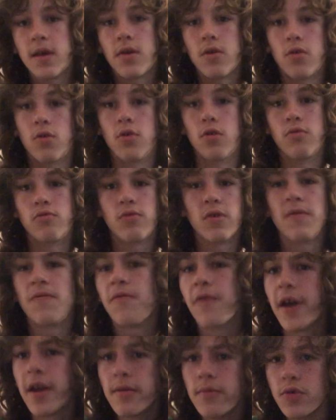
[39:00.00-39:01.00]
or
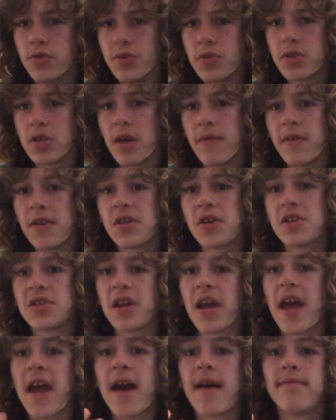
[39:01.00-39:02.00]
inflatables or something. It's because
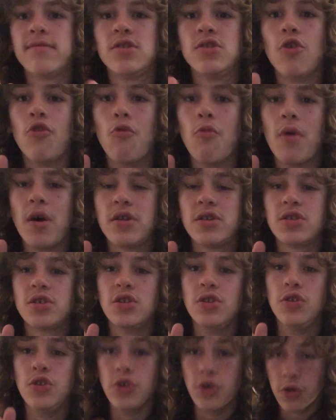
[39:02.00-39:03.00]
I have so much
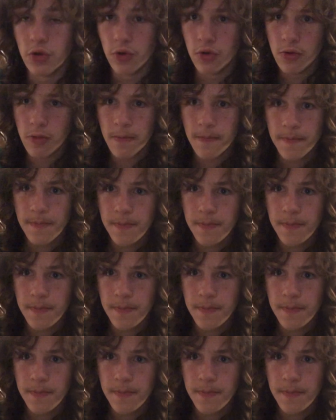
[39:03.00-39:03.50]
to do.